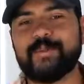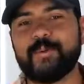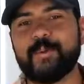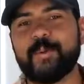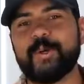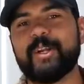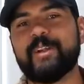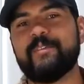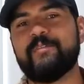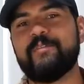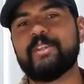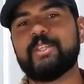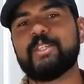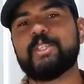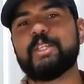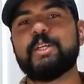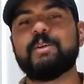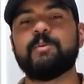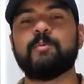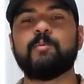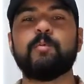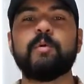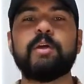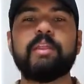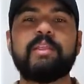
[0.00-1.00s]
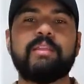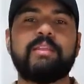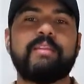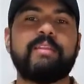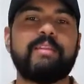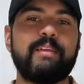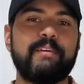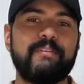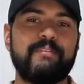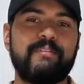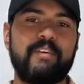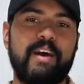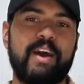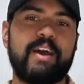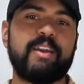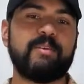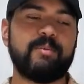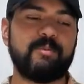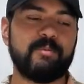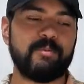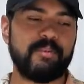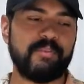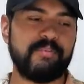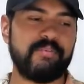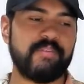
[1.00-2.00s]
we're gonna finish it here with the final
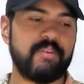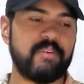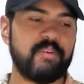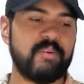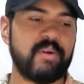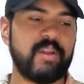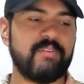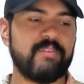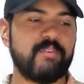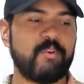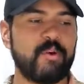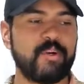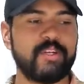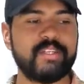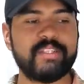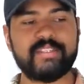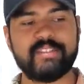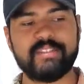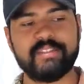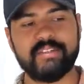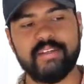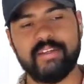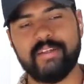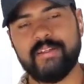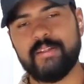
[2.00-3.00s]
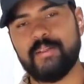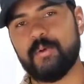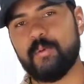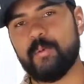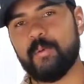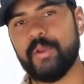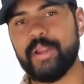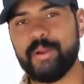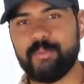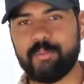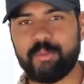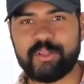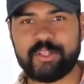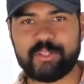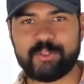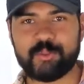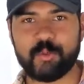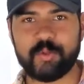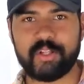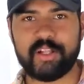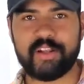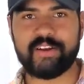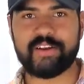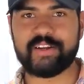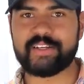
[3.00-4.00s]
review, and of course, we didn't bring the
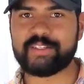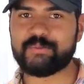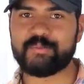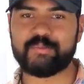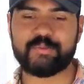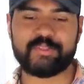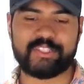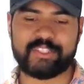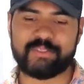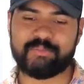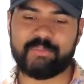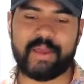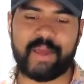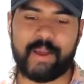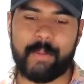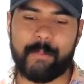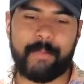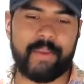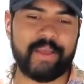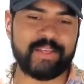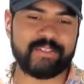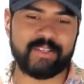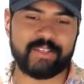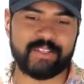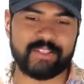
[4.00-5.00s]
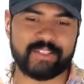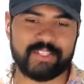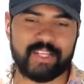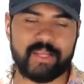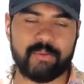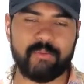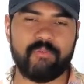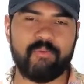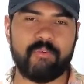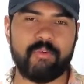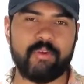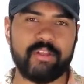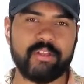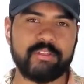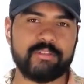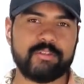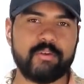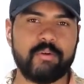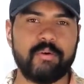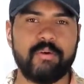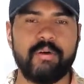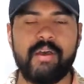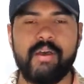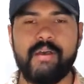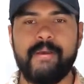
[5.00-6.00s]
tool in here because we would just make a mess on this table if we did.
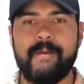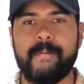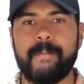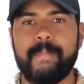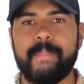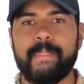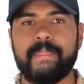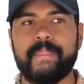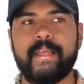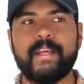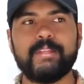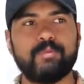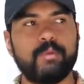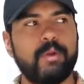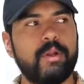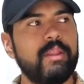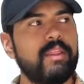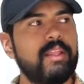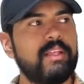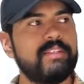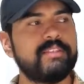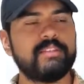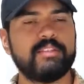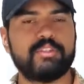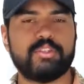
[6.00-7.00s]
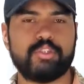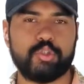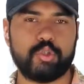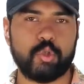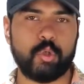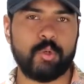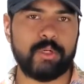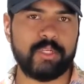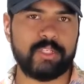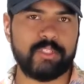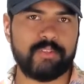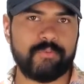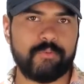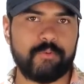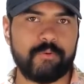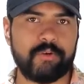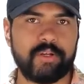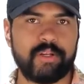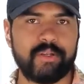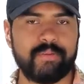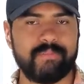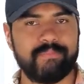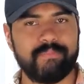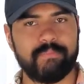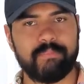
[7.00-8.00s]
So that's one of the things, the storage for
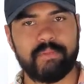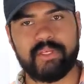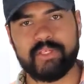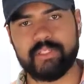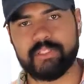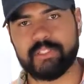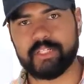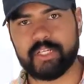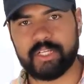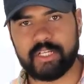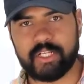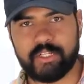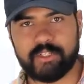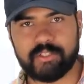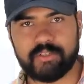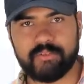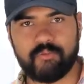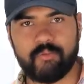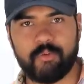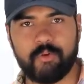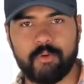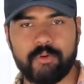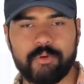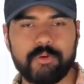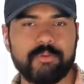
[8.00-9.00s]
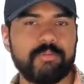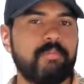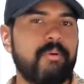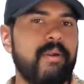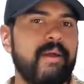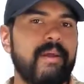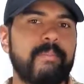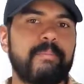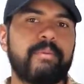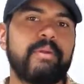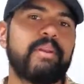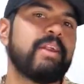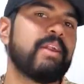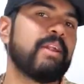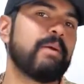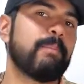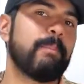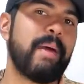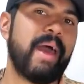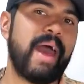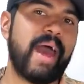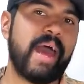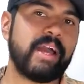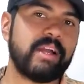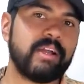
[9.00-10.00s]
it, because you're going to use it for oil. Probably put it in a
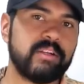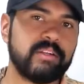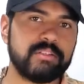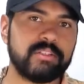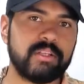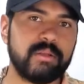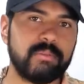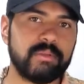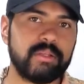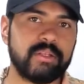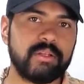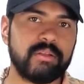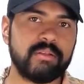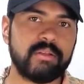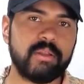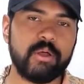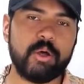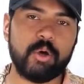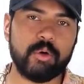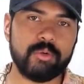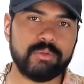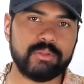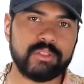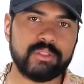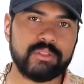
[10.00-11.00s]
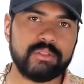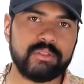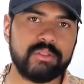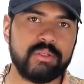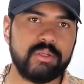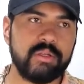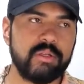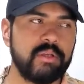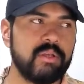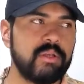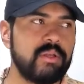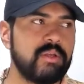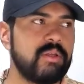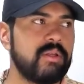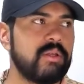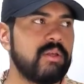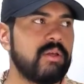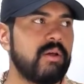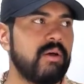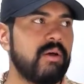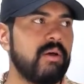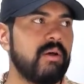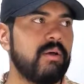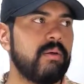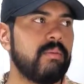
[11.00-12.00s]
bag or something, the hoses.
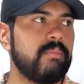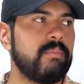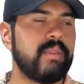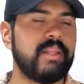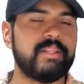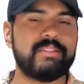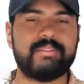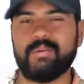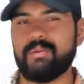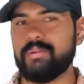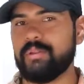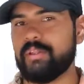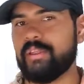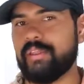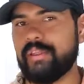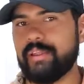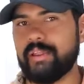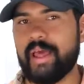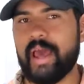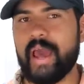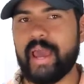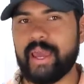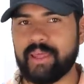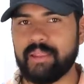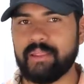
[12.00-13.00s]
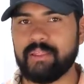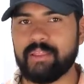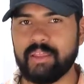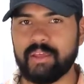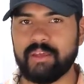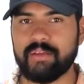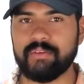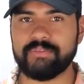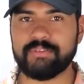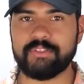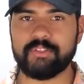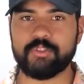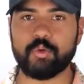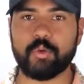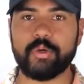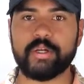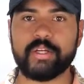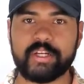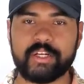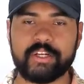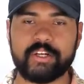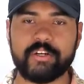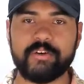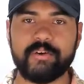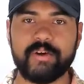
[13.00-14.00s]
That's the only thing that I can think of storing
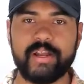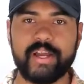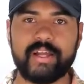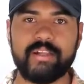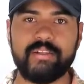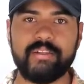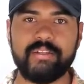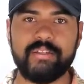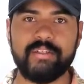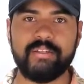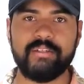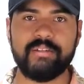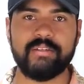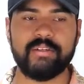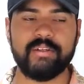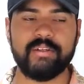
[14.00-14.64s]
it correctly.